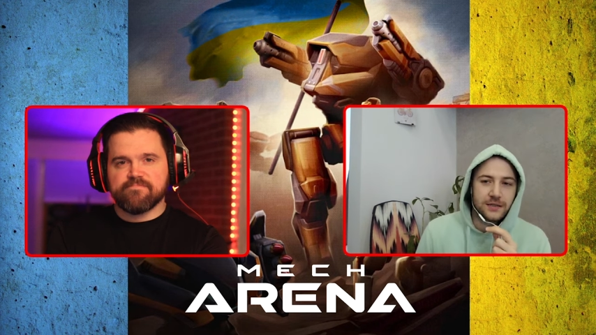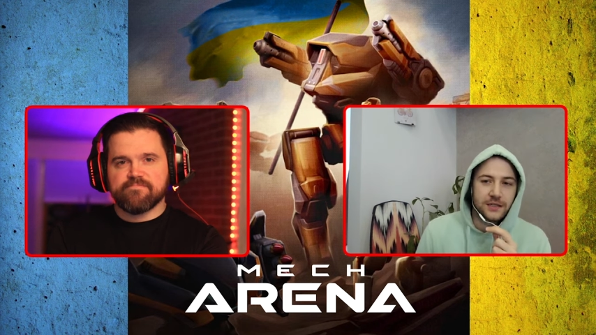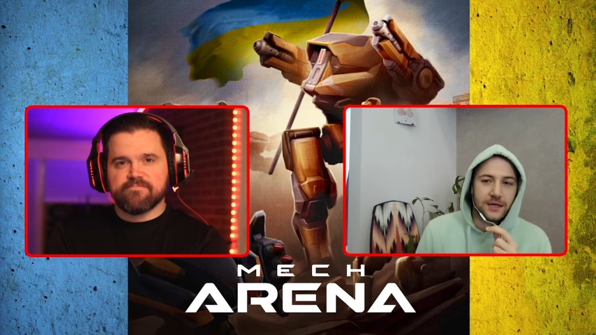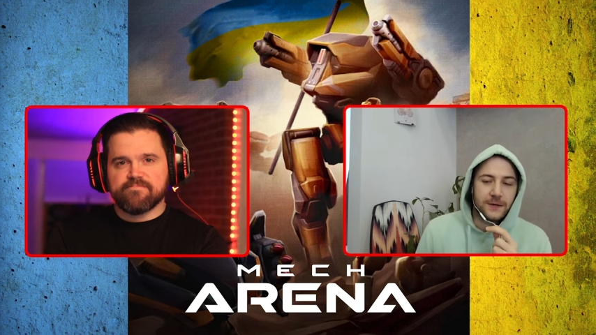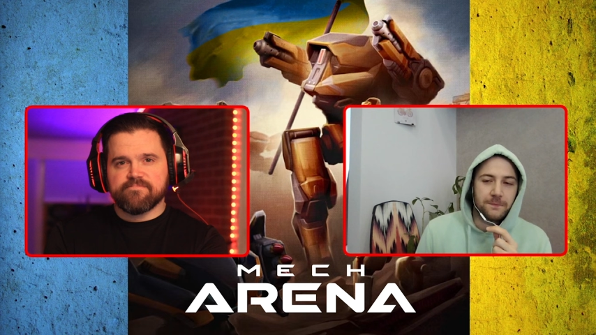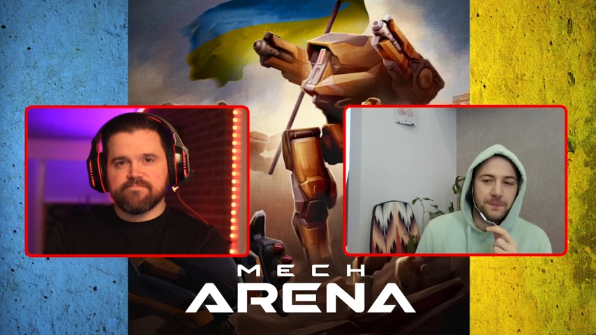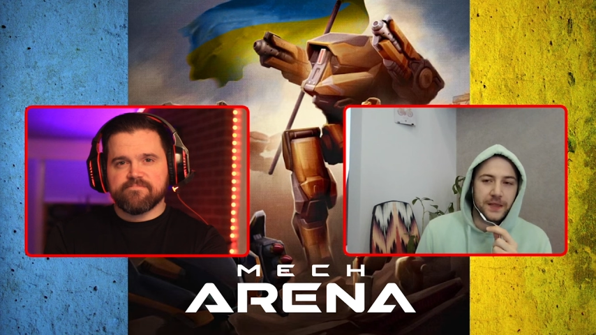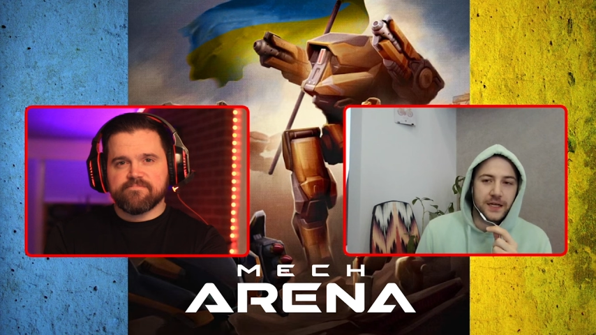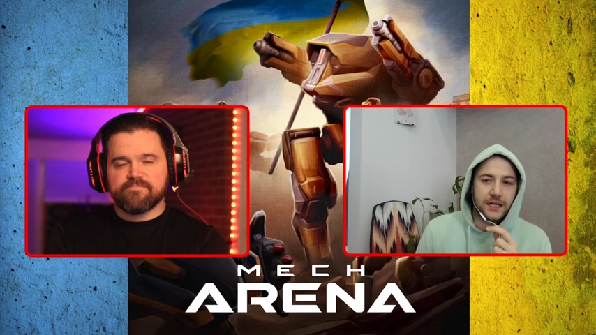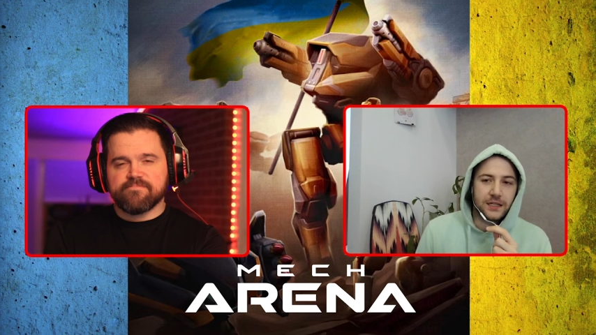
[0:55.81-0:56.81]
Speaker 1: uh, like,
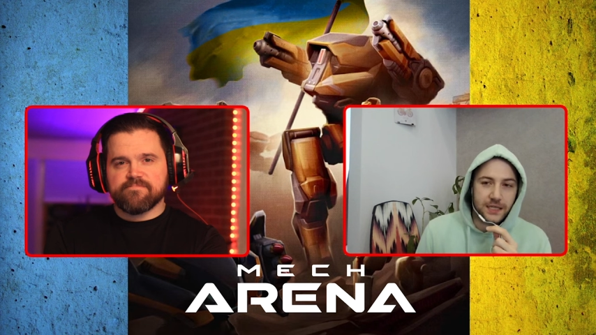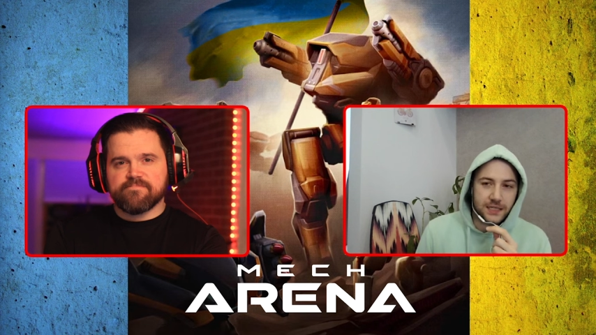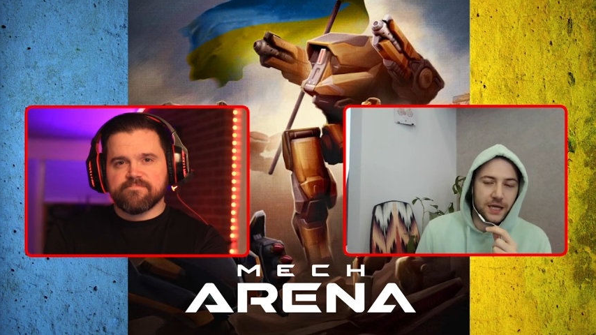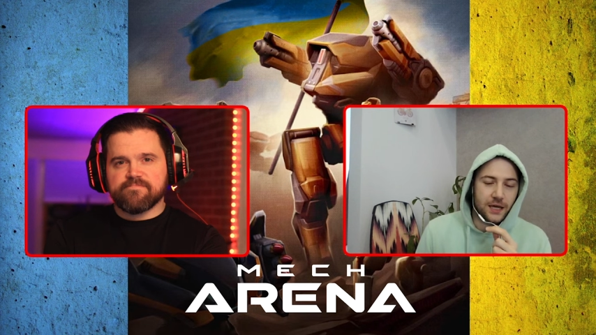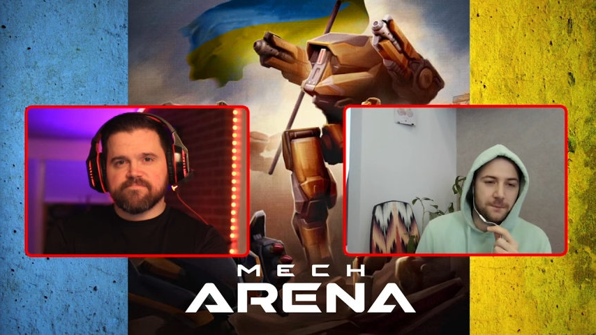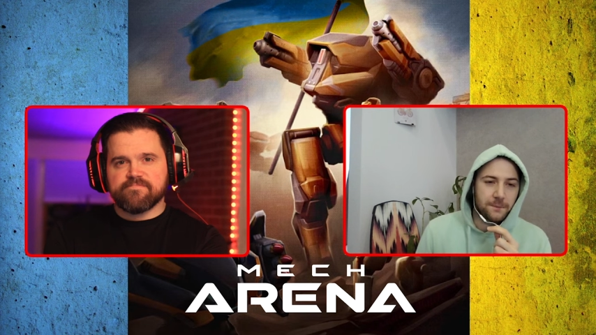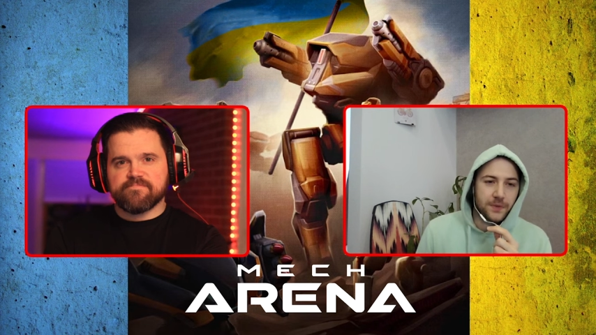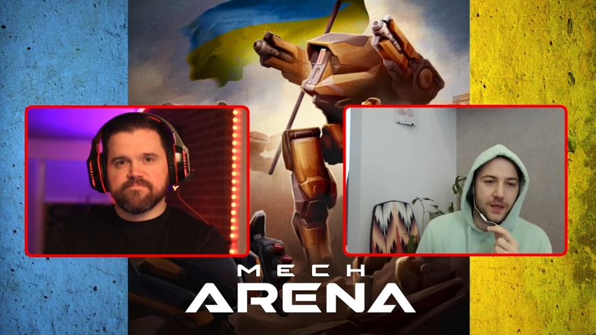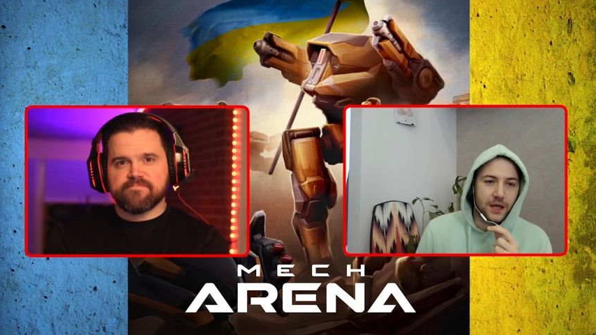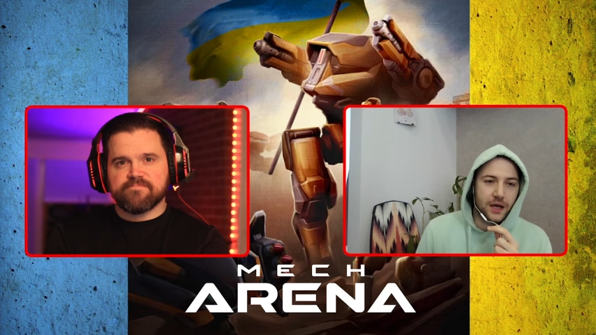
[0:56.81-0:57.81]
yeah,
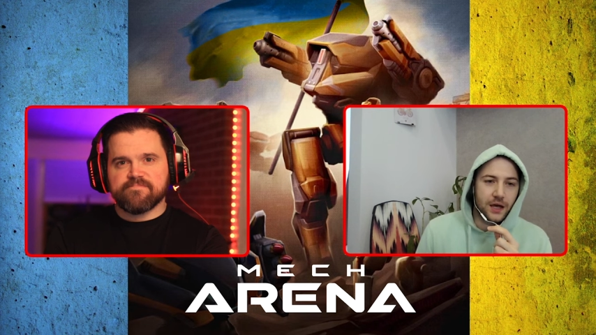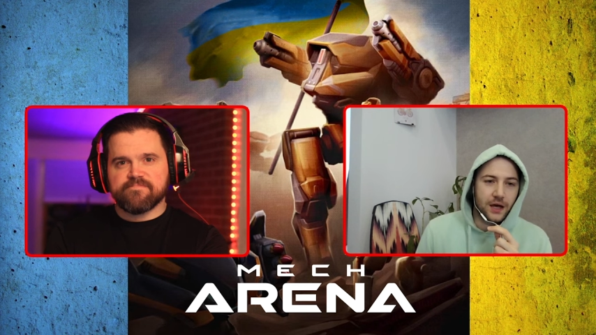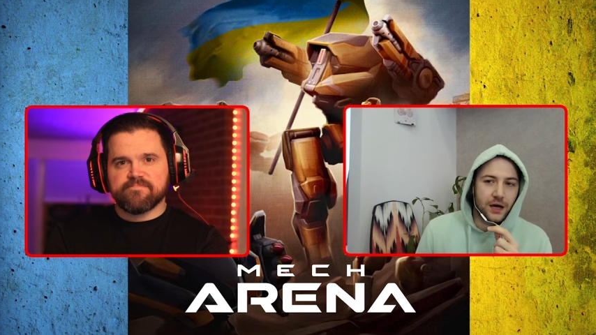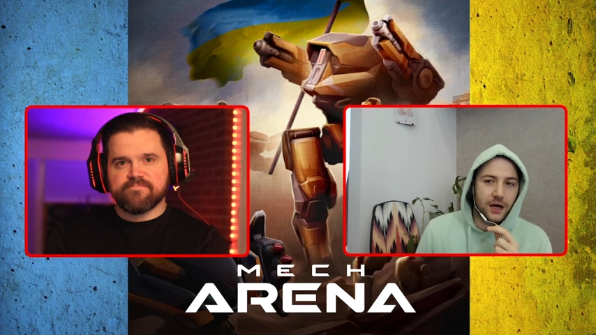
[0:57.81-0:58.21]
uh, I will